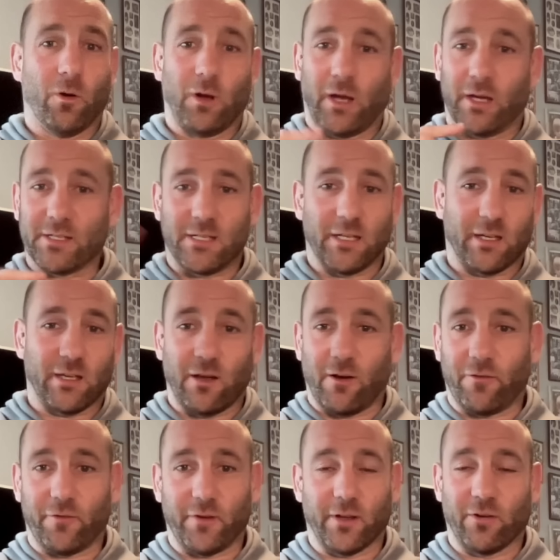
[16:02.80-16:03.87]
like sticking our
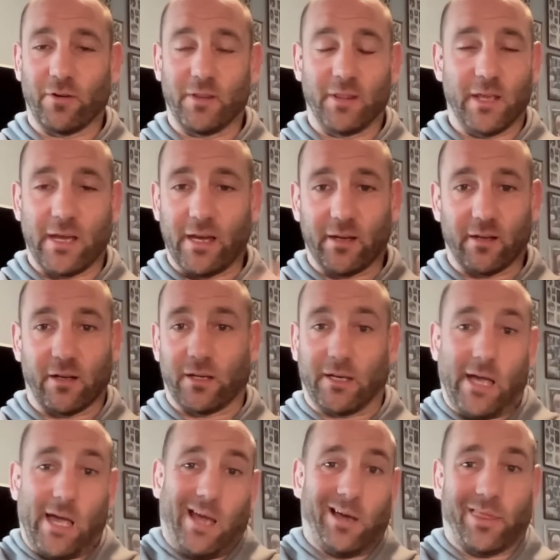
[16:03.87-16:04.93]
finger in the air and going,
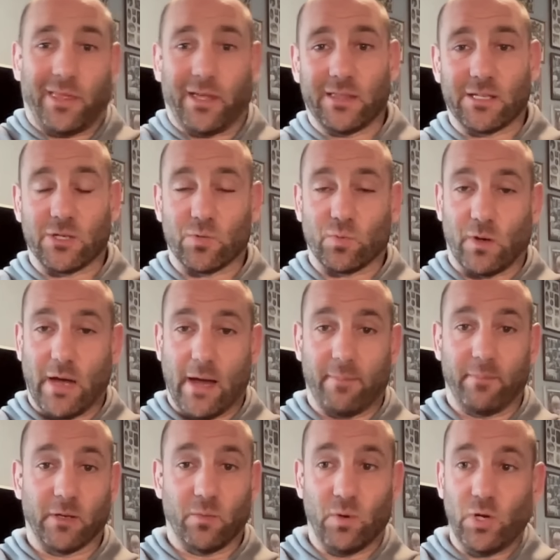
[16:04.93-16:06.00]
hey, I think this is what's
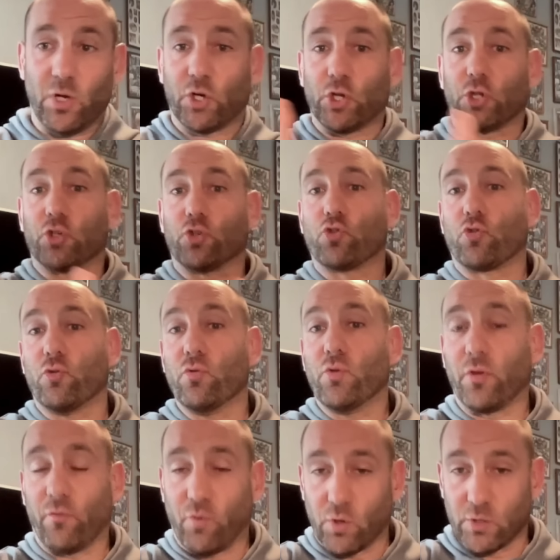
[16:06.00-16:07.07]
happening. We look at the truth
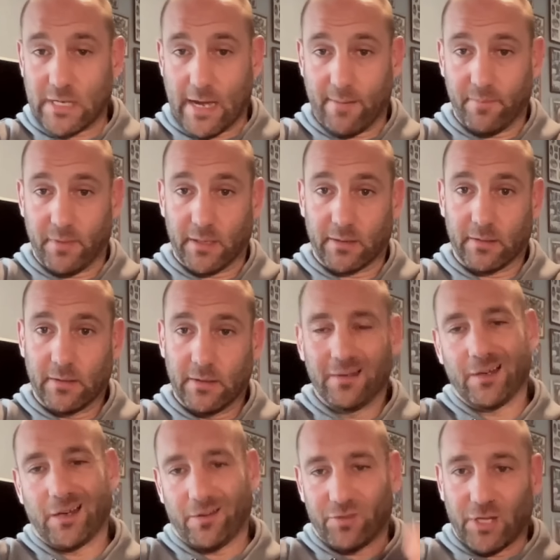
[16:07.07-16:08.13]
of what's happening.
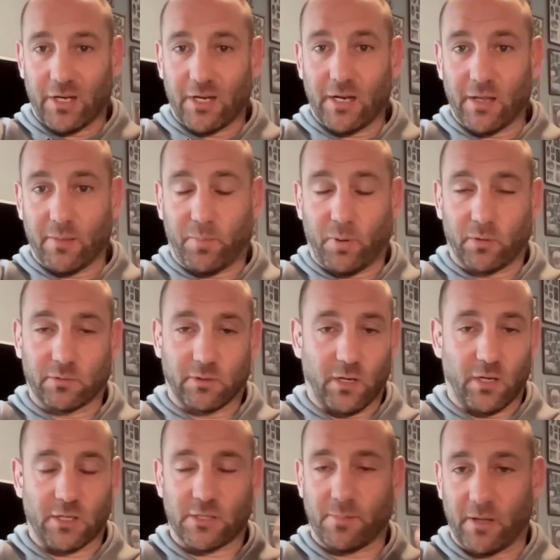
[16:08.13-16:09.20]
I've done another
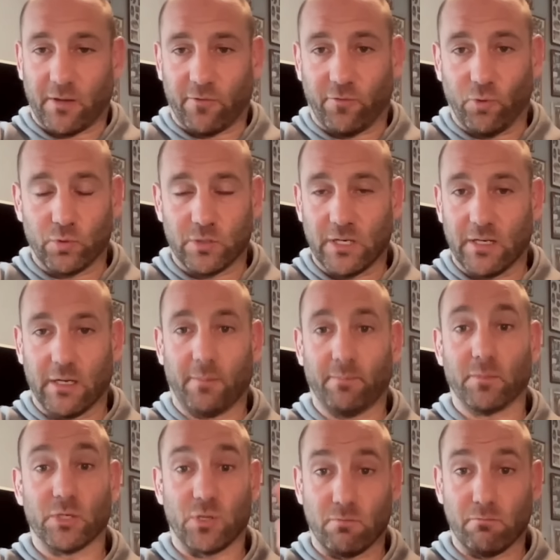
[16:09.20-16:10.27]
podcast about the 14
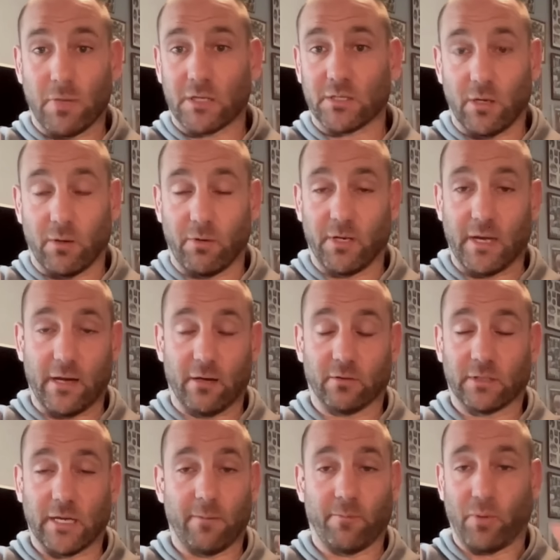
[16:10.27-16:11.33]
numbers you must know in your
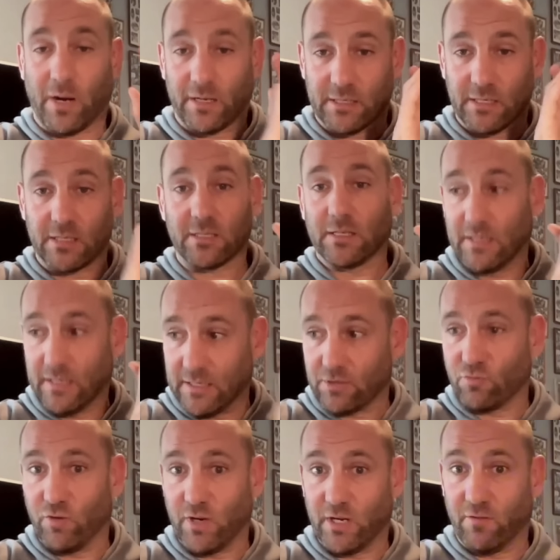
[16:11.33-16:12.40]
healthcare practice.
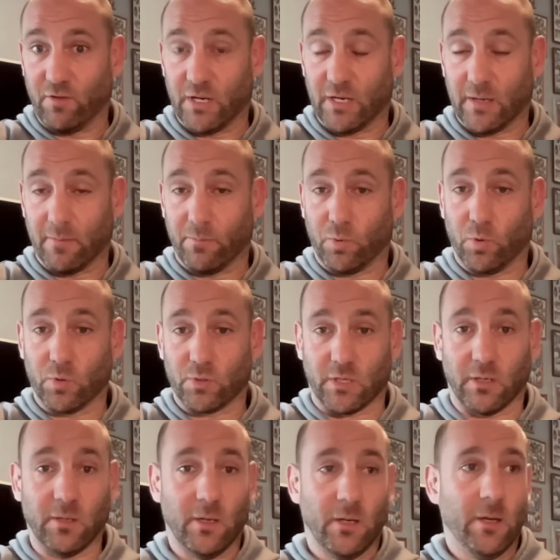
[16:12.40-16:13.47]
It's really, really important.